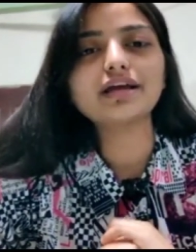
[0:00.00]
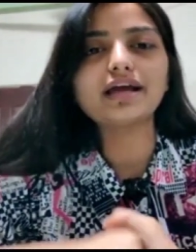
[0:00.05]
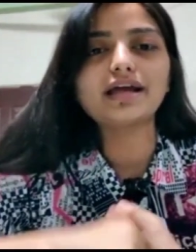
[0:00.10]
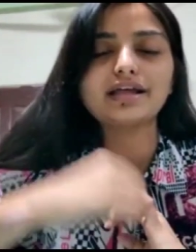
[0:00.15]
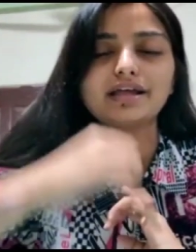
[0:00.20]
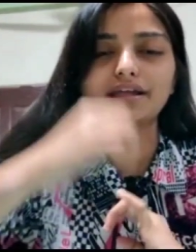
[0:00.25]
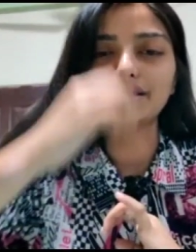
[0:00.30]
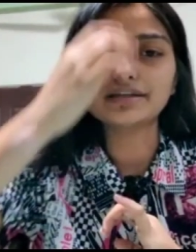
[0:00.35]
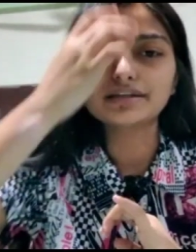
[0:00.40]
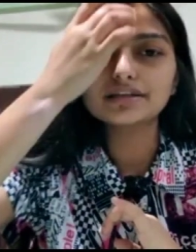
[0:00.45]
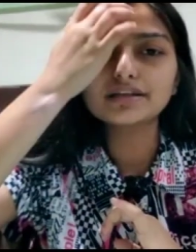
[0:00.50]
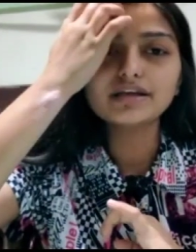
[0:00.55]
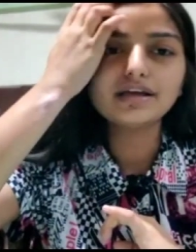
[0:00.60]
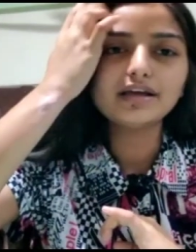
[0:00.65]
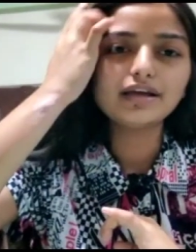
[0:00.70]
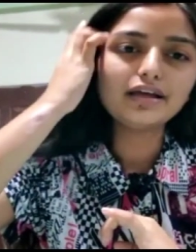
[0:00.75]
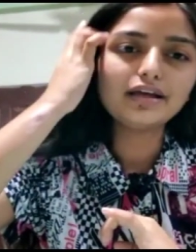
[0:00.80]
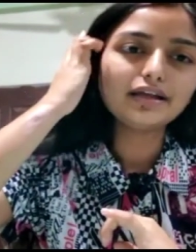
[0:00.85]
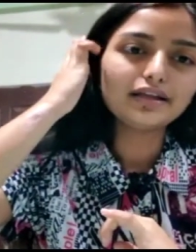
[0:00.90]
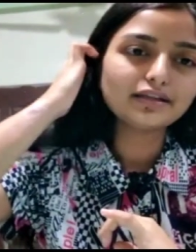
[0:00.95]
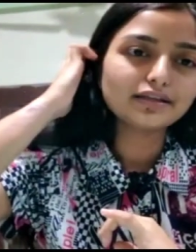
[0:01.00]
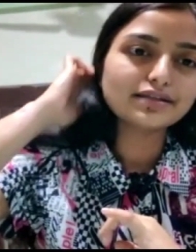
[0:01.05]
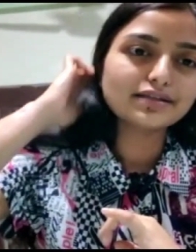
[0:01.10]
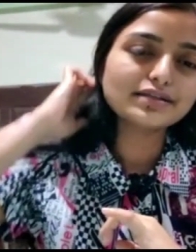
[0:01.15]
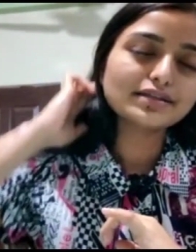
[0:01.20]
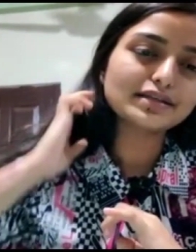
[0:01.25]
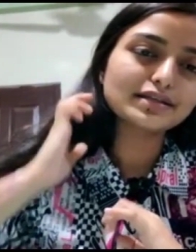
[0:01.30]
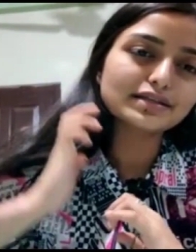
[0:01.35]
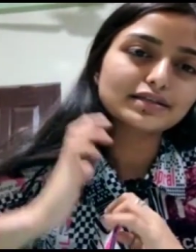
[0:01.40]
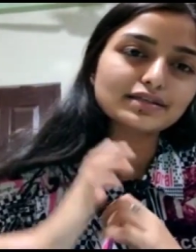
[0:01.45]
And
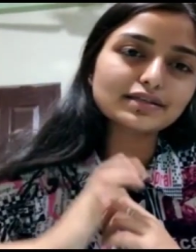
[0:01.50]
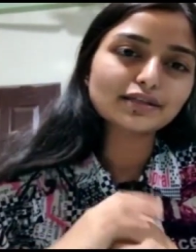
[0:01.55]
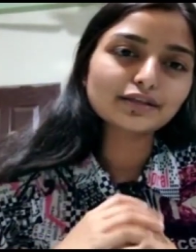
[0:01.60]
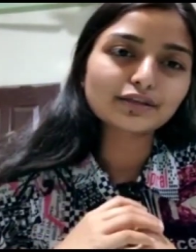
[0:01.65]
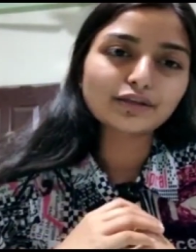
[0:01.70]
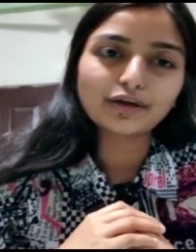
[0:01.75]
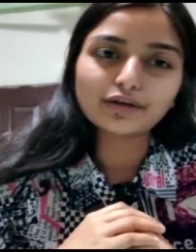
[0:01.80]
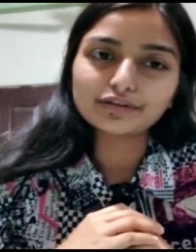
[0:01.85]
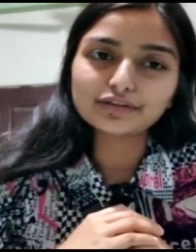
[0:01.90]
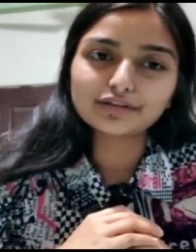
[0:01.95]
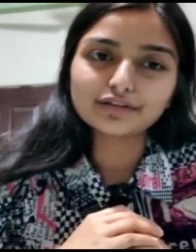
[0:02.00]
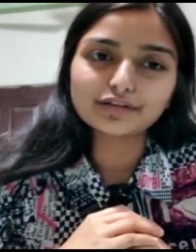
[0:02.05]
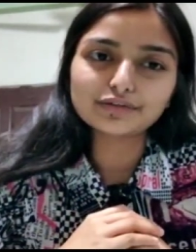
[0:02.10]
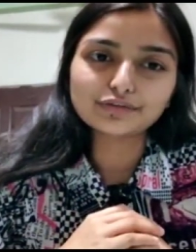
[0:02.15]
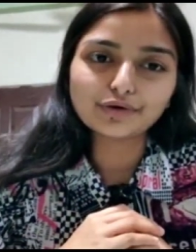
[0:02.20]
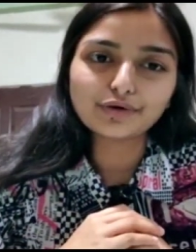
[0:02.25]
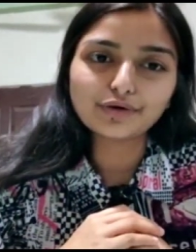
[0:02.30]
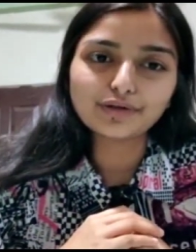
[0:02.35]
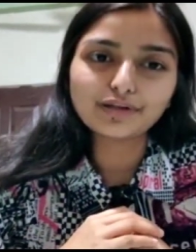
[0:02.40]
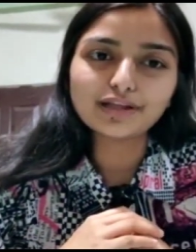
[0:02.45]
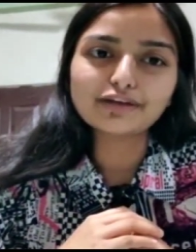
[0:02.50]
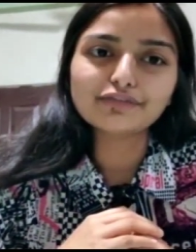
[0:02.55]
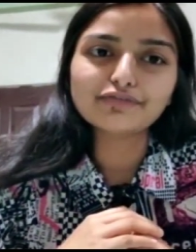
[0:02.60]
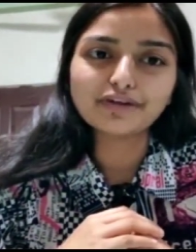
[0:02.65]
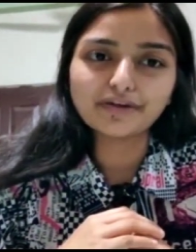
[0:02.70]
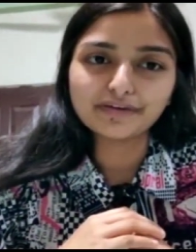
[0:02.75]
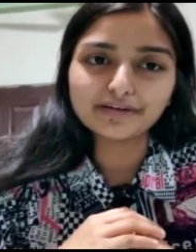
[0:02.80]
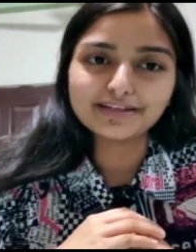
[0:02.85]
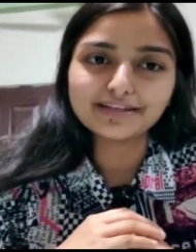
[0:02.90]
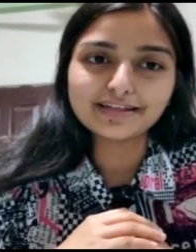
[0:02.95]
this is not at all a
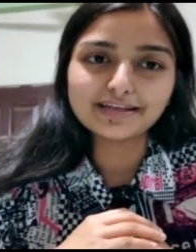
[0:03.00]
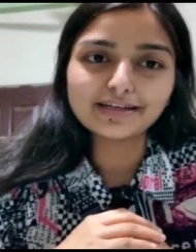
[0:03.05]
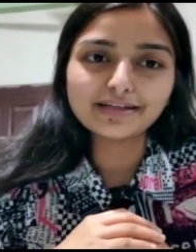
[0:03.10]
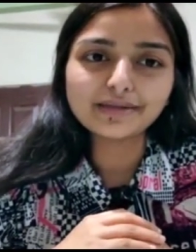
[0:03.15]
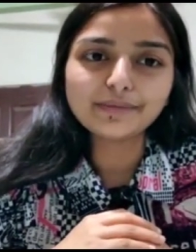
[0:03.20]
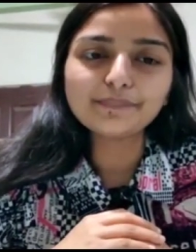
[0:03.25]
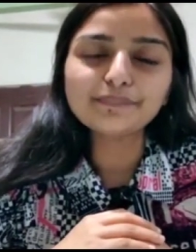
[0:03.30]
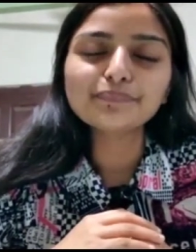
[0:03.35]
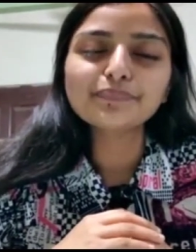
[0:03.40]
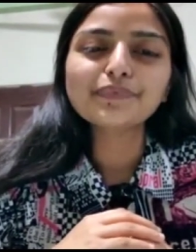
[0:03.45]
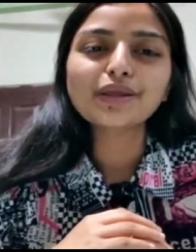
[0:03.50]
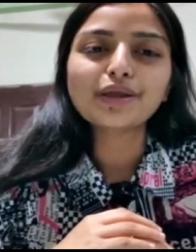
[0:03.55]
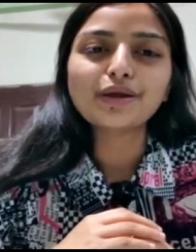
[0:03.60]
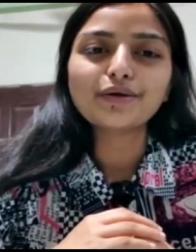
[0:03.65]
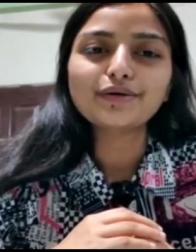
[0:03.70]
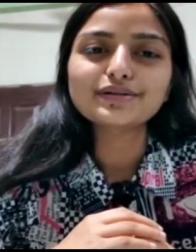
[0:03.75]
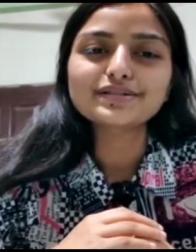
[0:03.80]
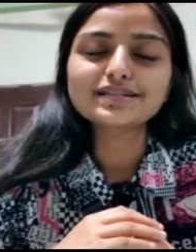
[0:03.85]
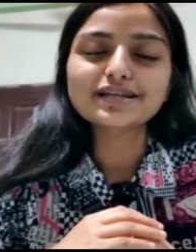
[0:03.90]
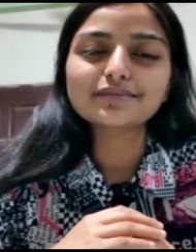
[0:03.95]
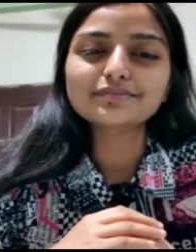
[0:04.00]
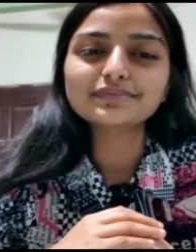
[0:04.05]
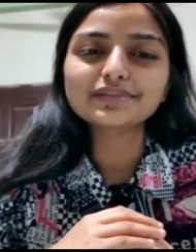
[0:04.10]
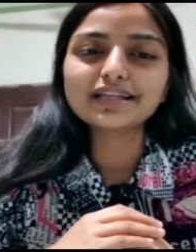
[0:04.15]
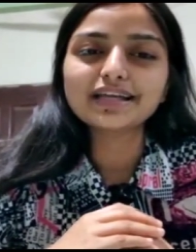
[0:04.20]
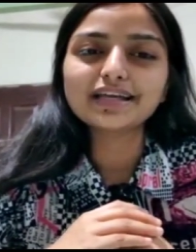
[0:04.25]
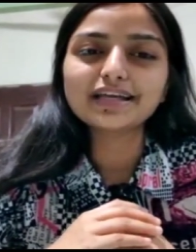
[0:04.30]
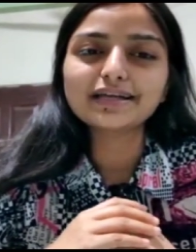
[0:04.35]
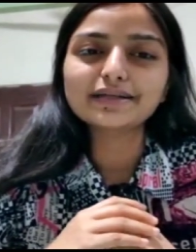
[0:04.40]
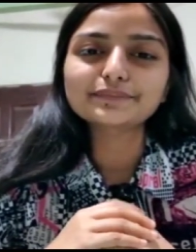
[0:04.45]
fairy tale or
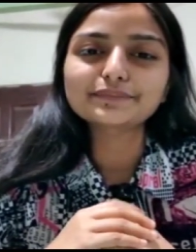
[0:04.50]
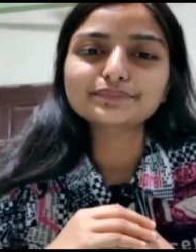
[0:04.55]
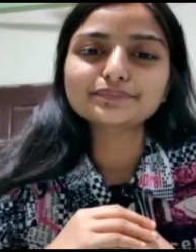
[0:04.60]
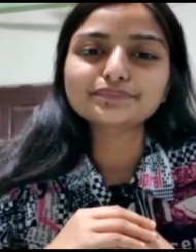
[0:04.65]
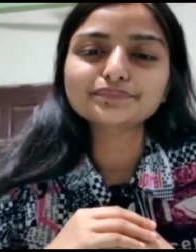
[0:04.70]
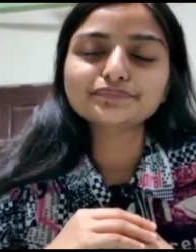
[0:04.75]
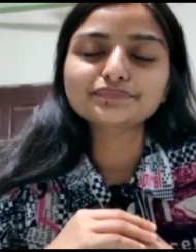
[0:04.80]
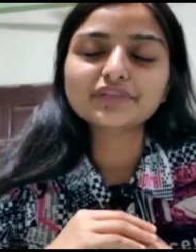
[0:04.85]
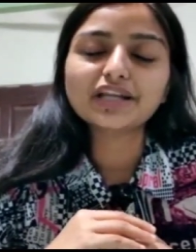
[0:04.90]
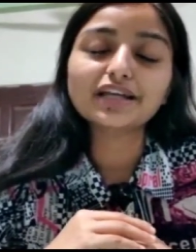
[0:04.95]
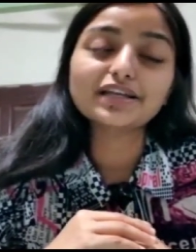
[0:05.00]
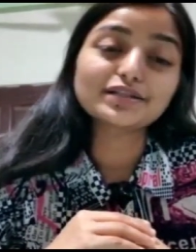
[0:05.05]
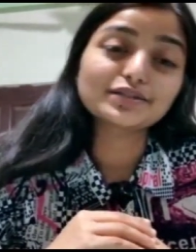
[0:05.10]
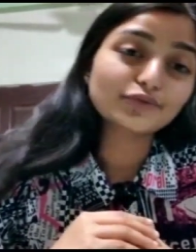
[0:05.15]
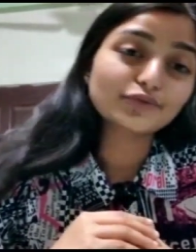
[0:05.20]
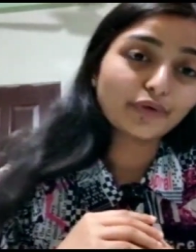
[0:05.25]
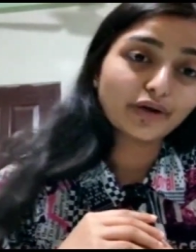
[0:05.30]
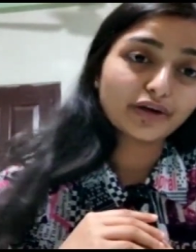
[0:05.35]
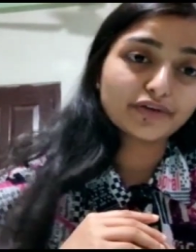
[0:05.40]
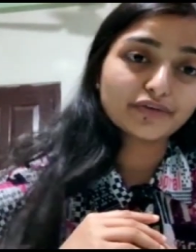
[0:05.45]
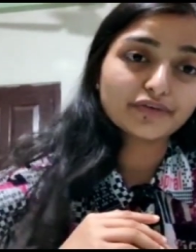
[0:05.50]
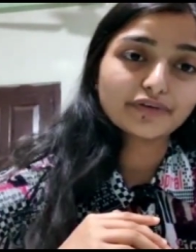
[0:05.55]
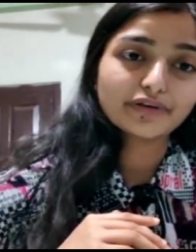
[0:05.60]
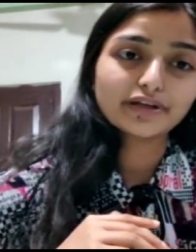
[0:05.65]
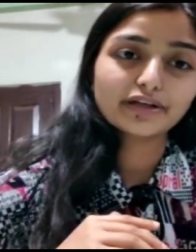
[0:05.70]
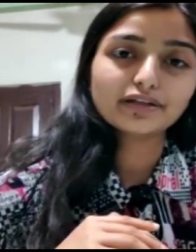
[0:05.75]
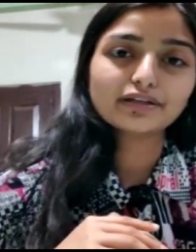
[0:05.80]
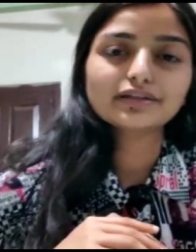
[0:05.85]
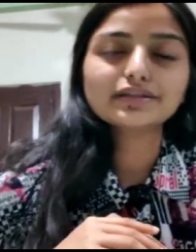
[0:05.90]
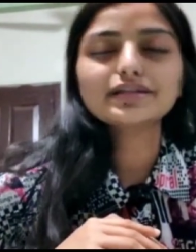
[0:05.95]
something that is so
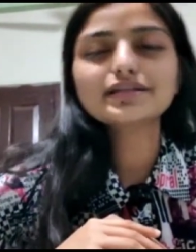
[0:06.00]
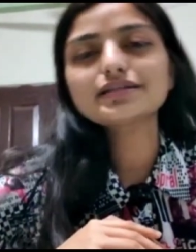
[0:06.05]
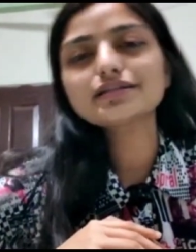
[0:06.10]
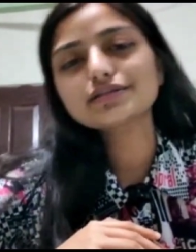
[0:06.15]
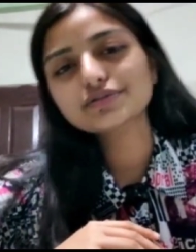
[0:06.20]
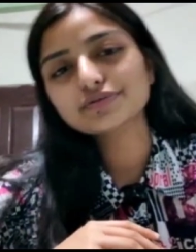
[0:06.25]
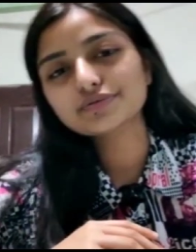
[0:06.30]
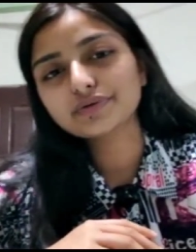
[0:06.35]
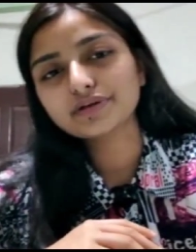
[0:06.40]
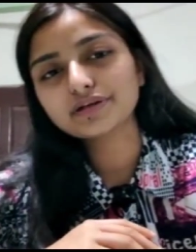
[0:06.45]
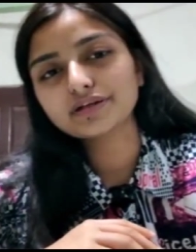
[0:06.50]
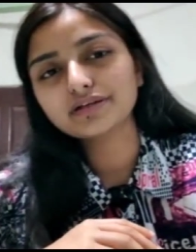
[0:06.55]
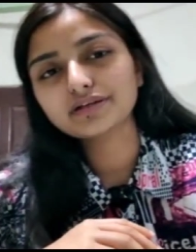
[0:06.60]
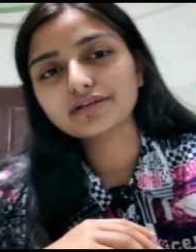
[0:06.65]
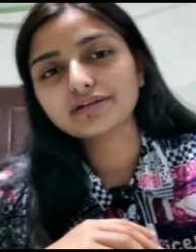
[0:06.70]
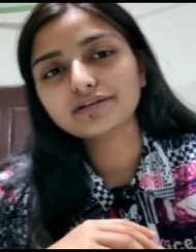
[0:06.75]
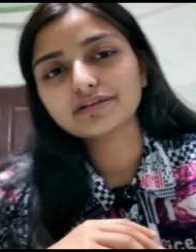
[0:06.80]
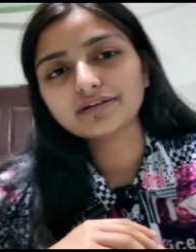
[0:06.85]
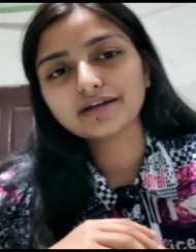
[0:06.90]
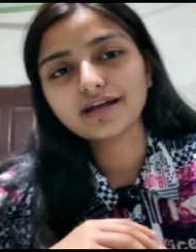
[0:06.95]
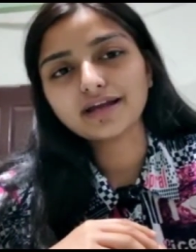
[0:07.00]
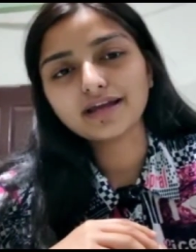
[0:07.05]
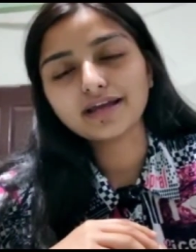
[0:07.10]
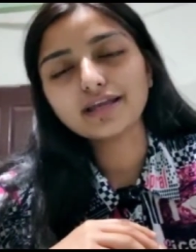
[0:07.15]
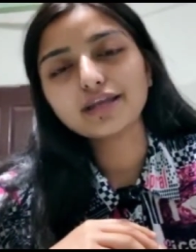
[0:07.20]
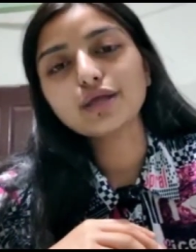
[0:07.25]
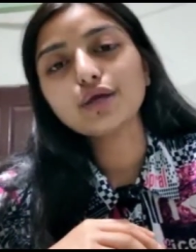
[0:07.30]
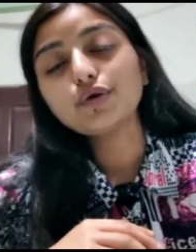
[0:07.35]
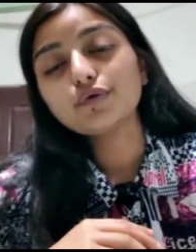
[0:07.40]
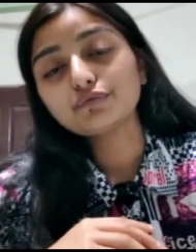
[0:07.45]
unreal. This is real,
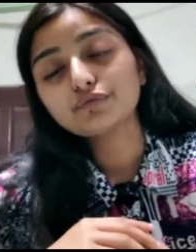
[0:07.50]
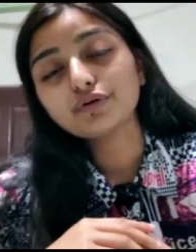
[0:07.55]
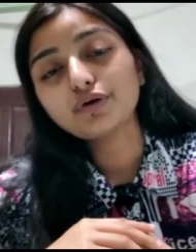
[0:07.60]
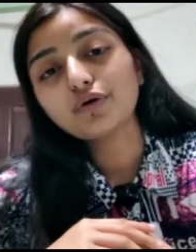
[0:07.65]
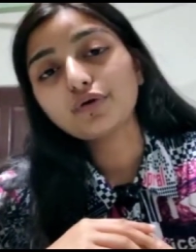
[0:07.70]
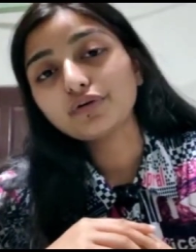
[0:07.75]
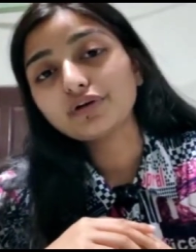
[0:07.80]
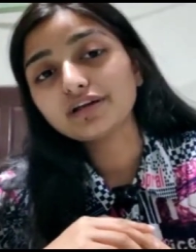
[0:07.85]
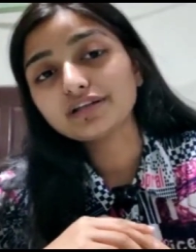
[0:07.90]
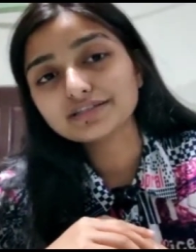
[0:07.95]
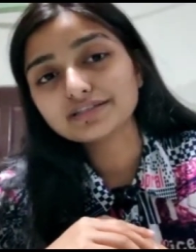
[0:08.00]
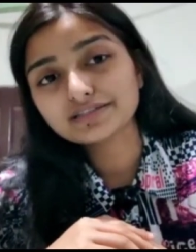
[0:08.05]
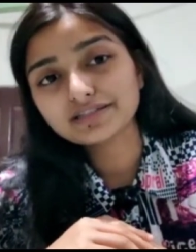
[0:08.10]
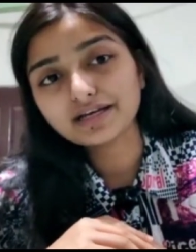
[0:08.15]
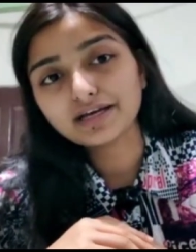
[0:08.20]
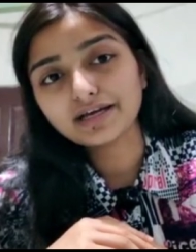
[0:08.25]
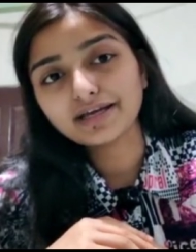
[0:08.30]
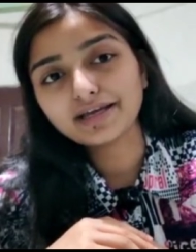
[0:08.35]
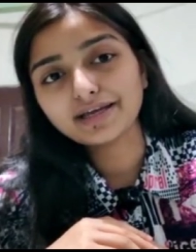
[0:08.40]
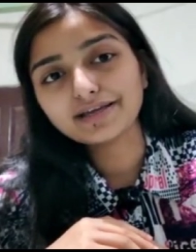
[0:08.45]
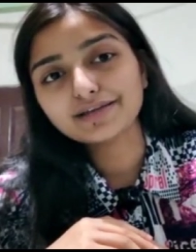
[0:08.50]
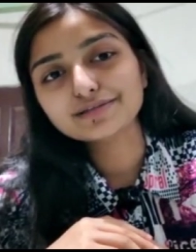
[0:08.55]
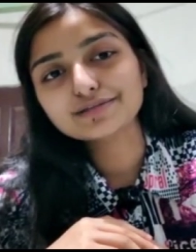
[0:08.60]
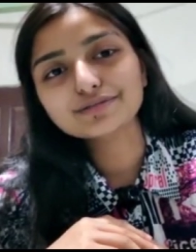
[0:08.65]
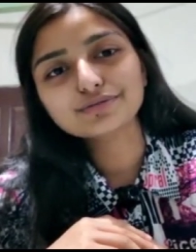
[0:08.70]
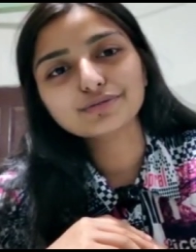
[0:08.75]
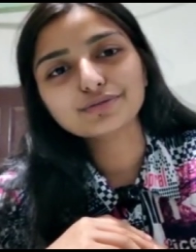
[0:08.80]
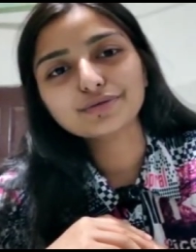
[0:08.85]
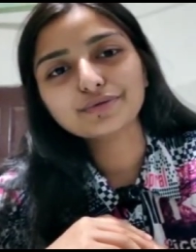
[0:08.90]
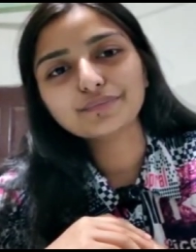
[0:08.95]
right? We're all gonna die.
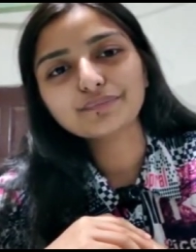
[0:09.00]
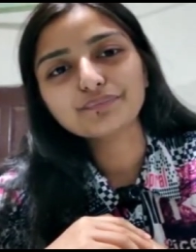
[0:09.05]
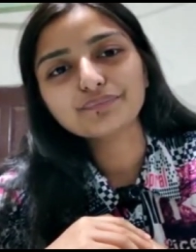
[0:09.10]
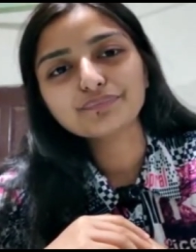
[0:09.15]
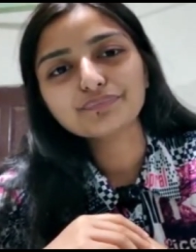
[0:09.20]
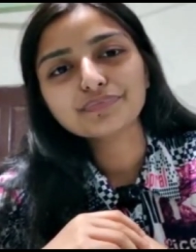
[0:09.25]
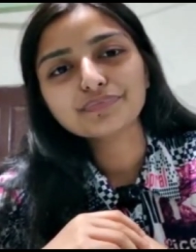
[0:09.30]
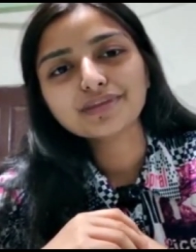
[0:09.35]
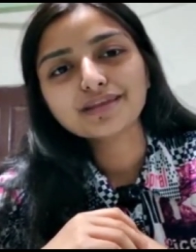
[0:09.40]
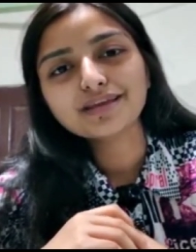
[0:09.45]
So,